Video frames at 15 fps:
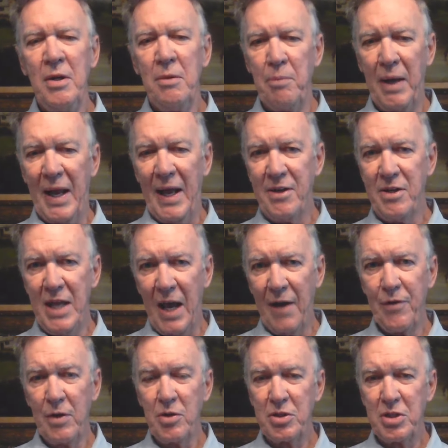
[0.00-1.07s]
But I
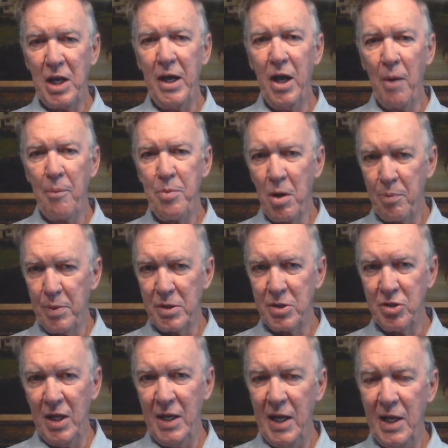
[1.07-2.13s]
definitely would say up your
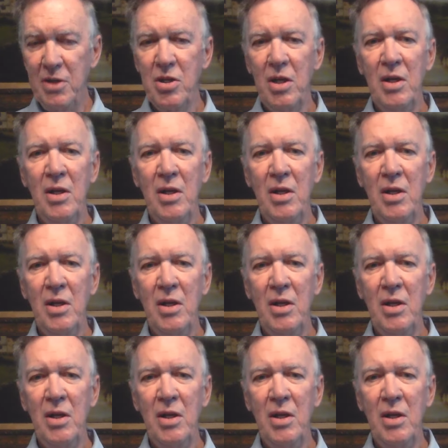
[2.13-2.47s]
percentage